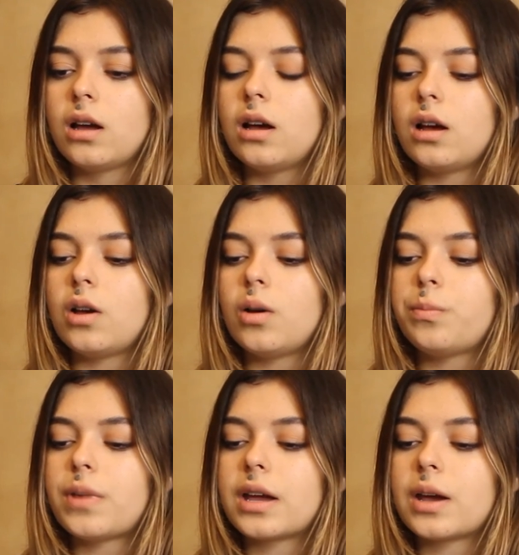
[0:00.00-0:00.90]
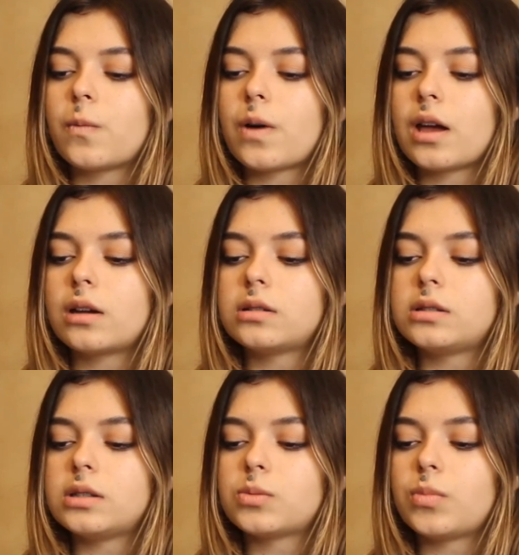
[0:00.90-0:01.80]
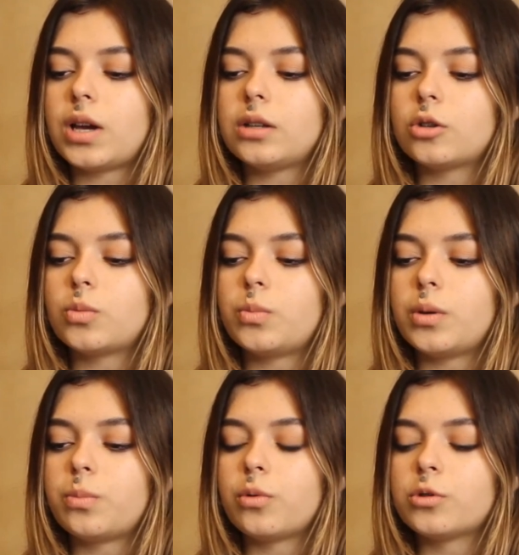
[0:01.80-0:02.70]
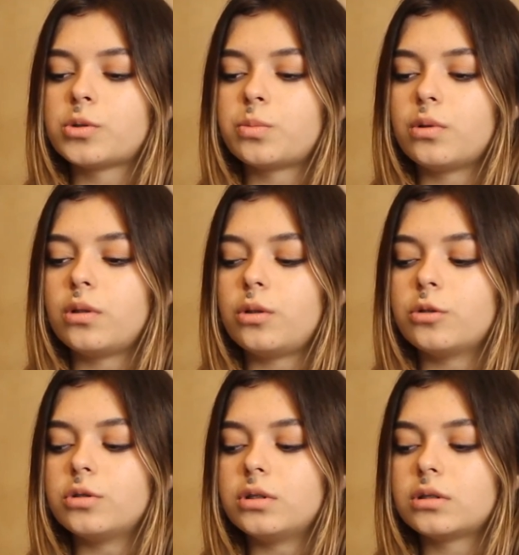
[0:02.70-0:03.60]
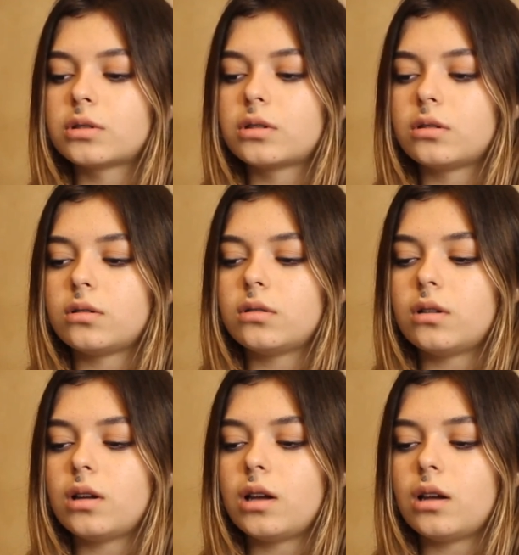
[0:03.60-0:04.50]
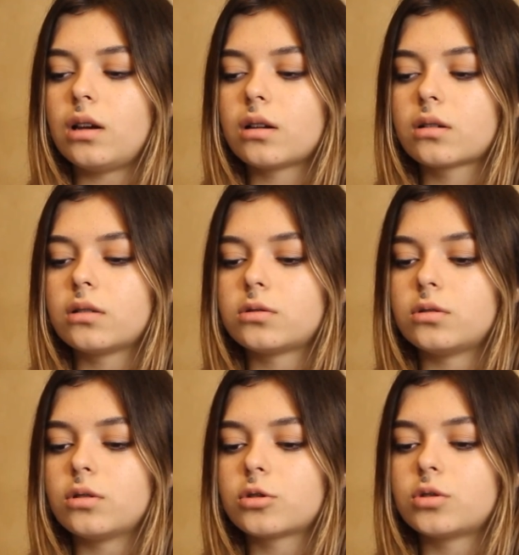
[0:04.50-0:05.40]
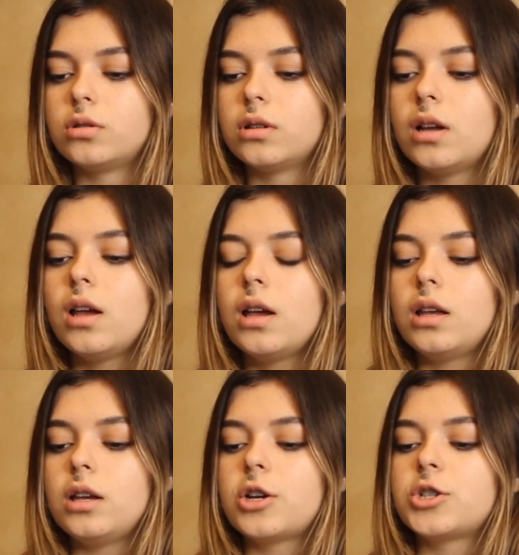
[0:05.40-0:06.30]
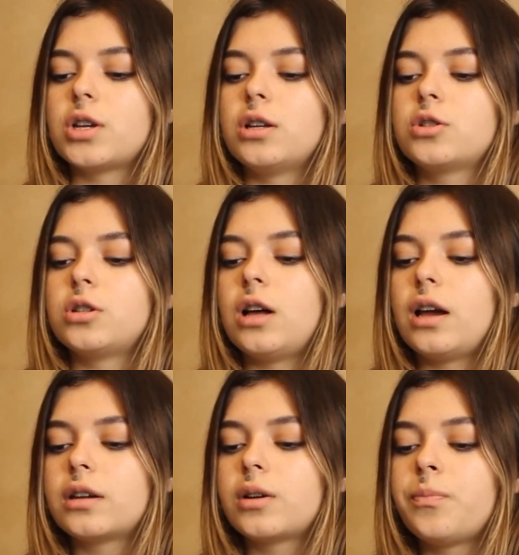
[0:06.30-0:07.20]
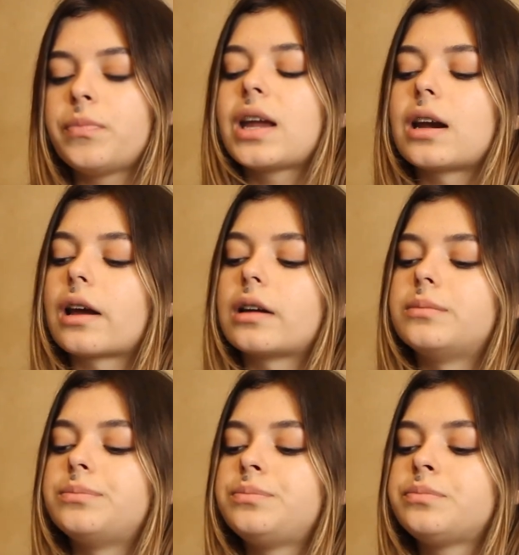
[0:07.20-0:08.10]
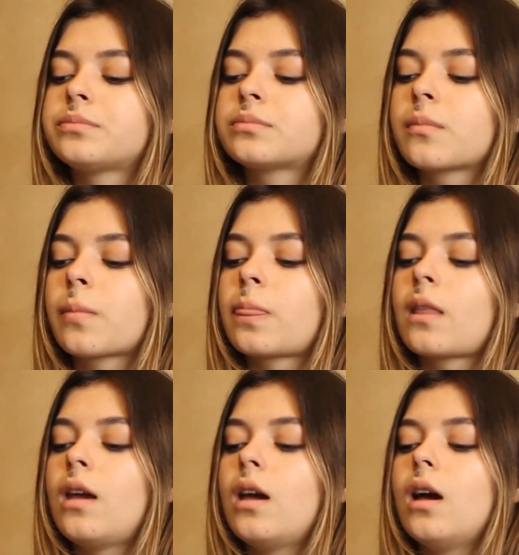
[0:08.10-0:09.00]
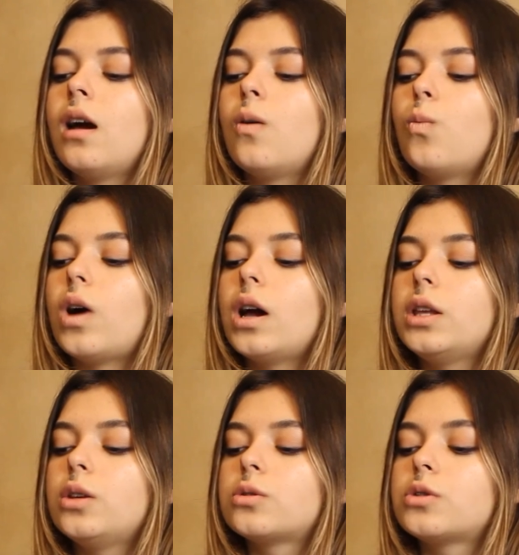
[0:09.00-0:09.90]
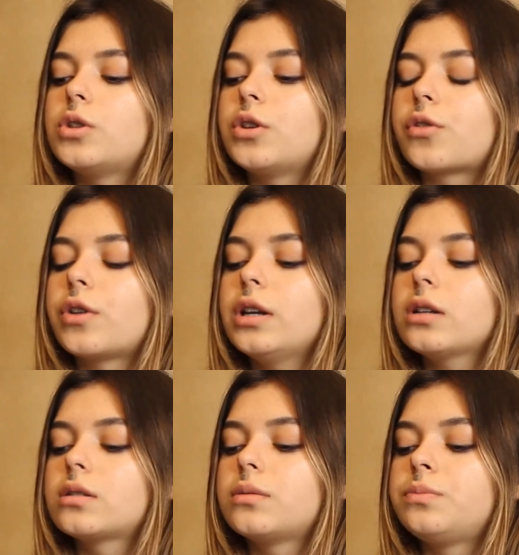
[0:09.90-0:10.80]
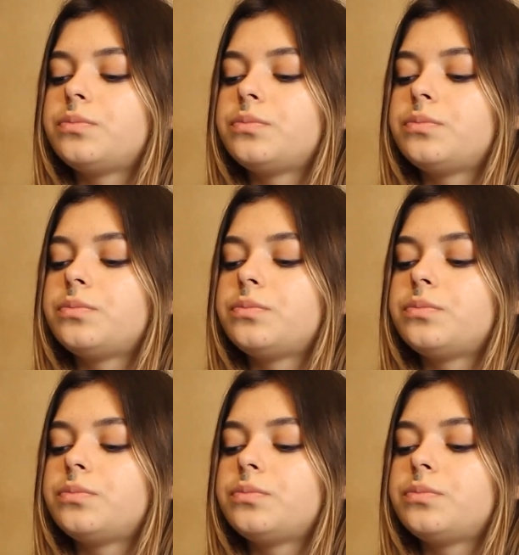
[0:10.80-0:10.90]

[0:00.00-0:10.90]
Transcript: By aware, this may not be possible using a custodial exchange like Kraken. Why use TRX?